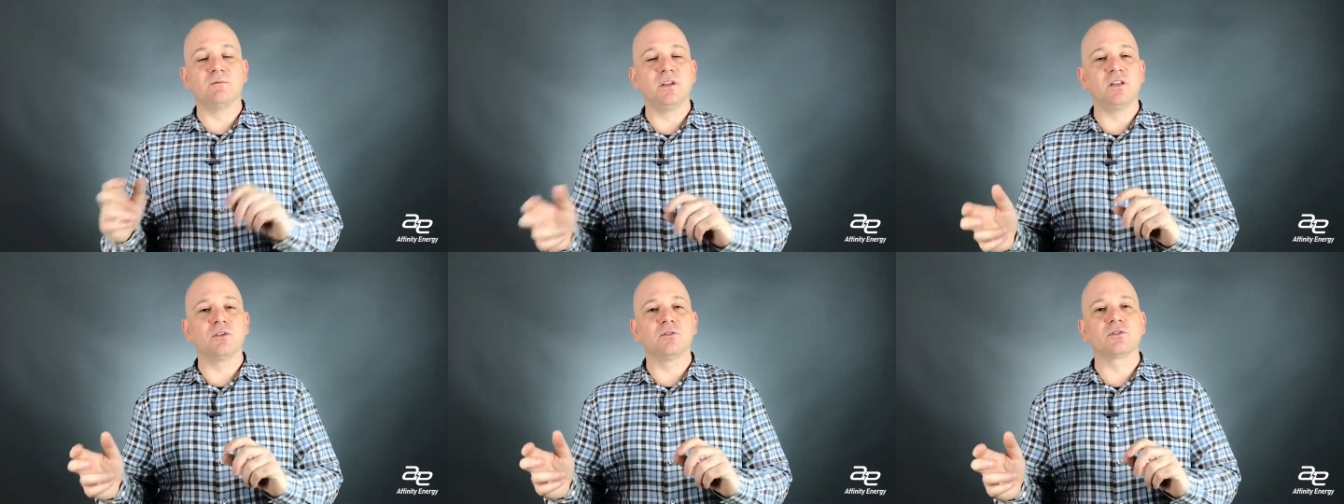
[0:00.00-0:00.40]

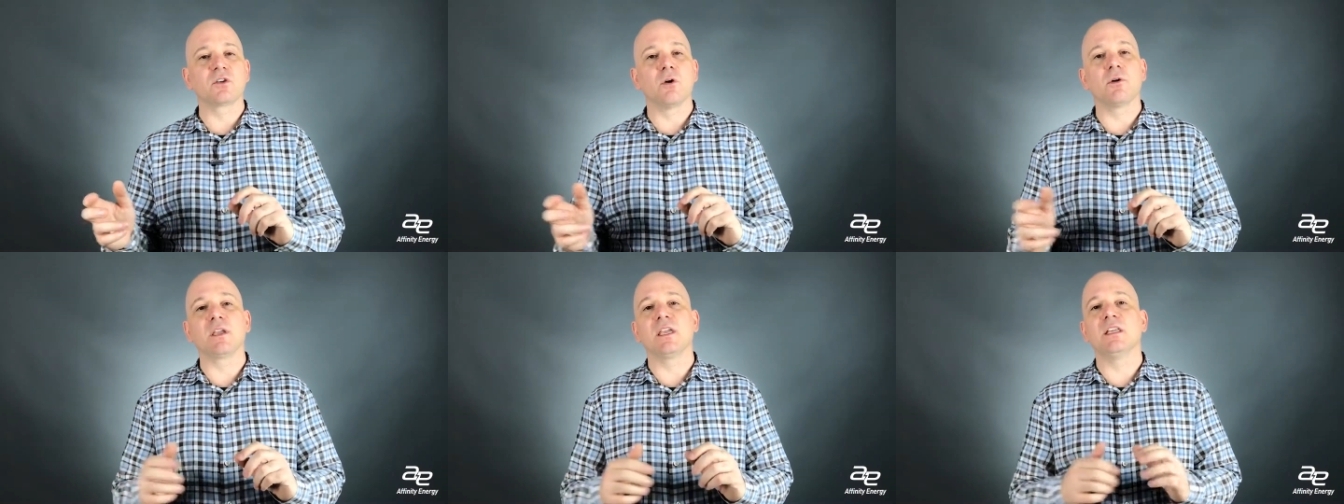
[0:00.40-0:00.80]
feeders
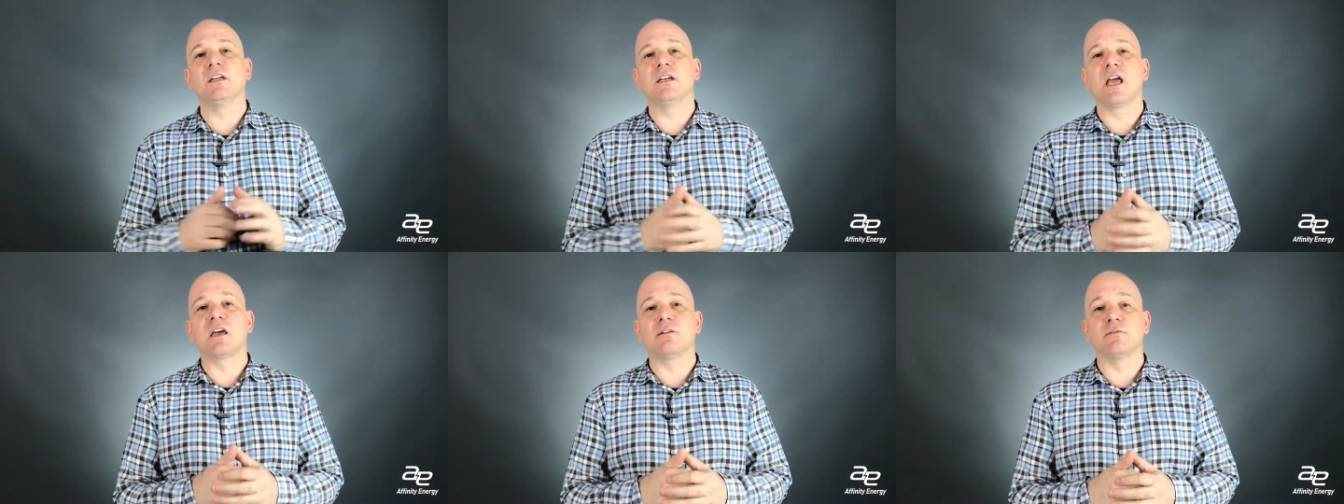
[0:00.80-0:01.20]
going in
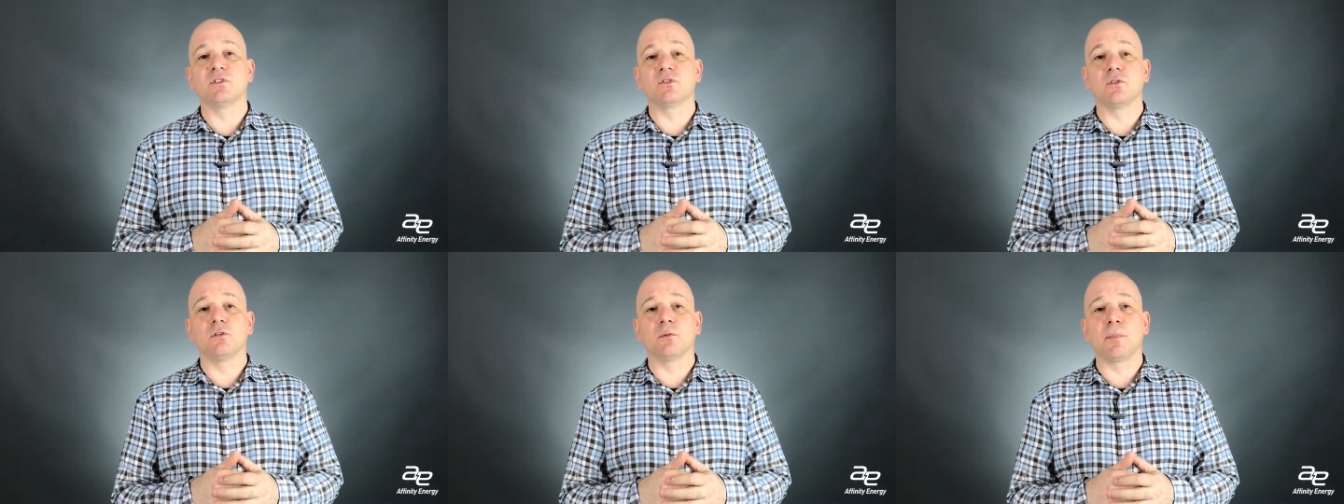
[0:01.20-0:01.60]
and out of a
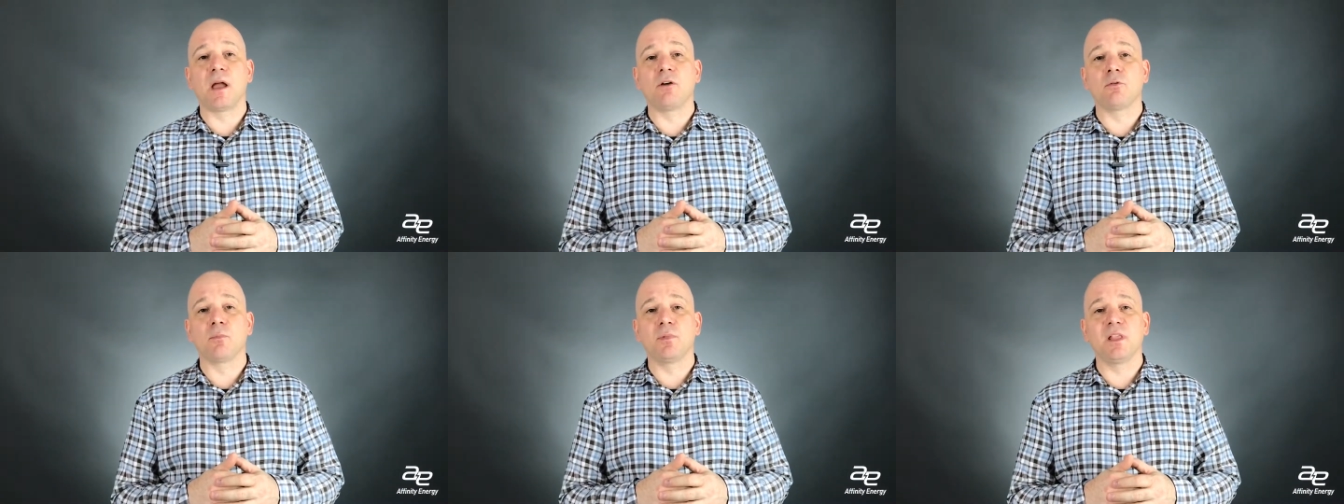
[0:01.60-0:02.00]
solar
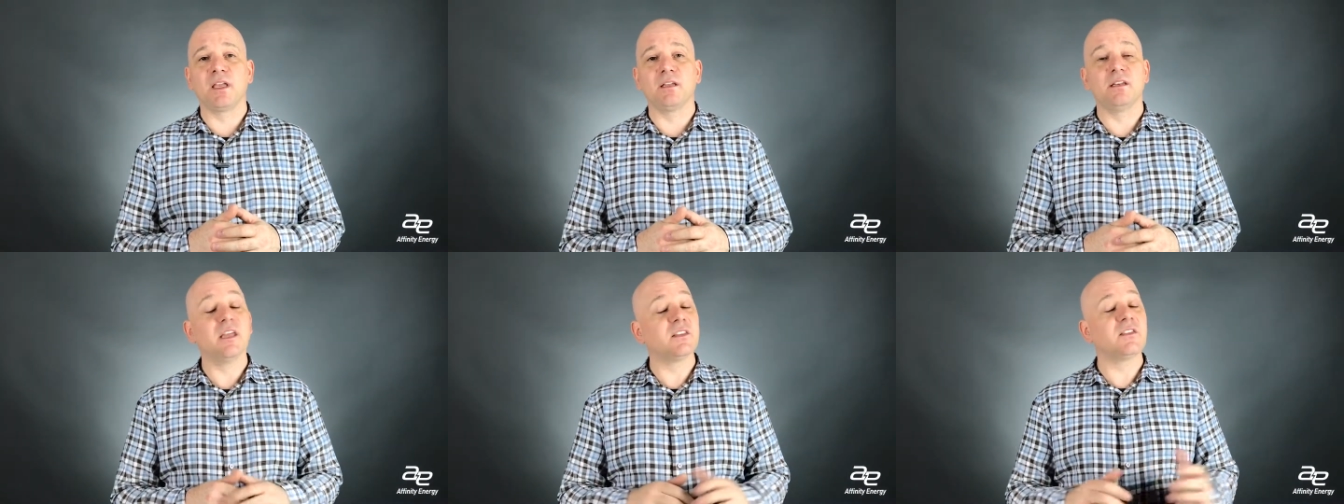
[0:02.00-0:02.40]
power
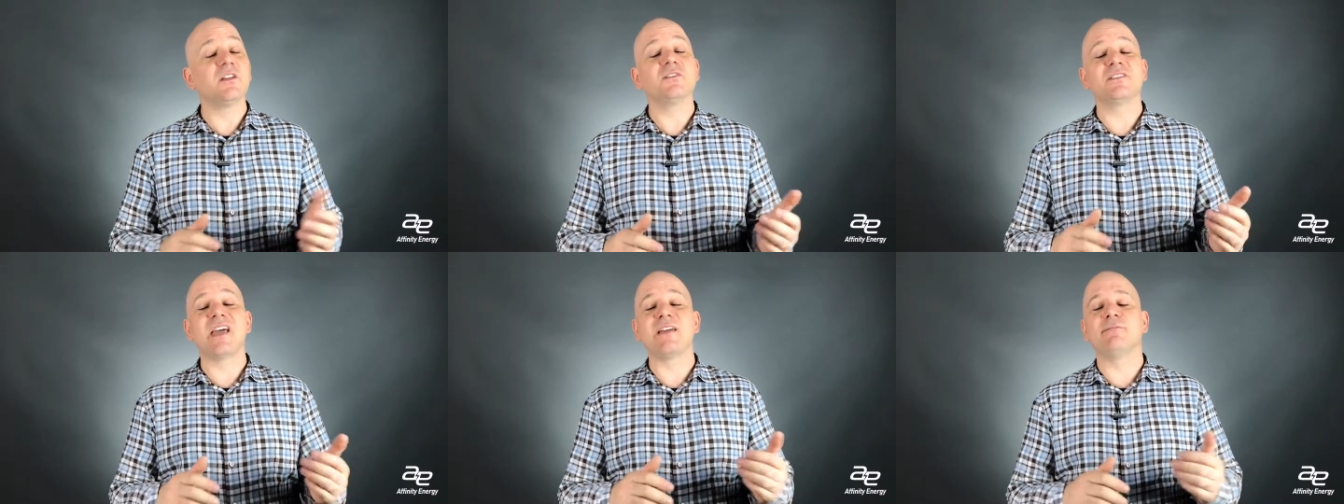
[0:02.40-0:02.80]
plant, it
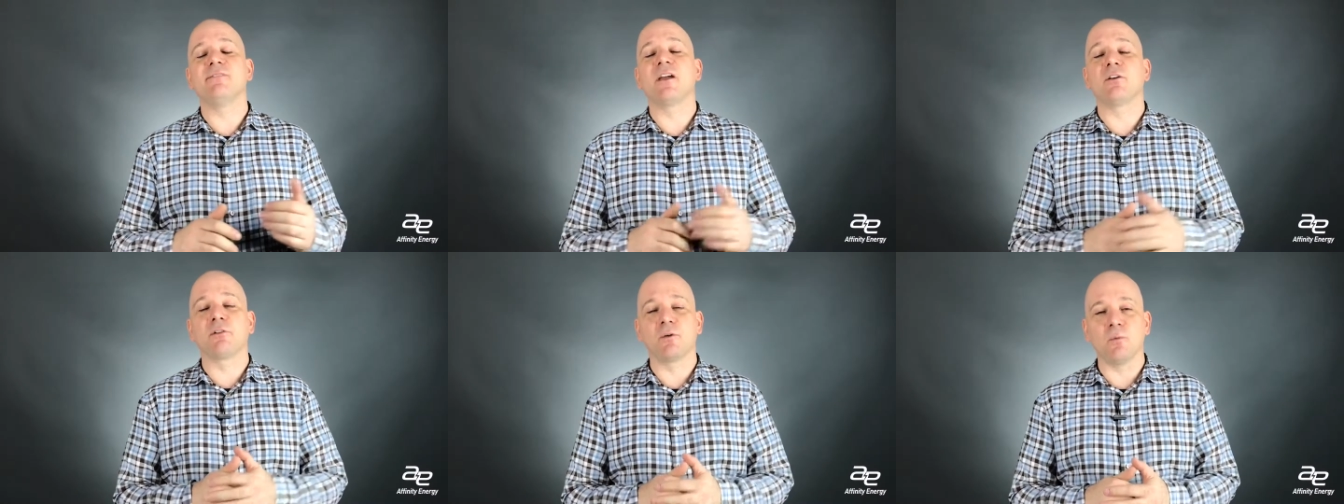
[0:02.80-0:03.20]
does that
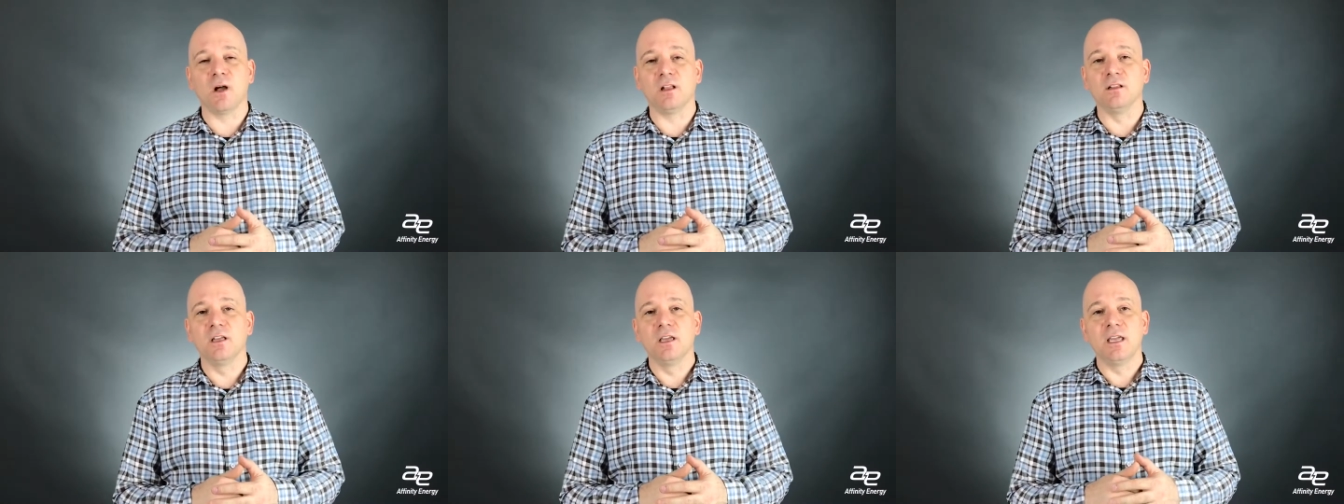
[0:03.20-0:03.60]
very well.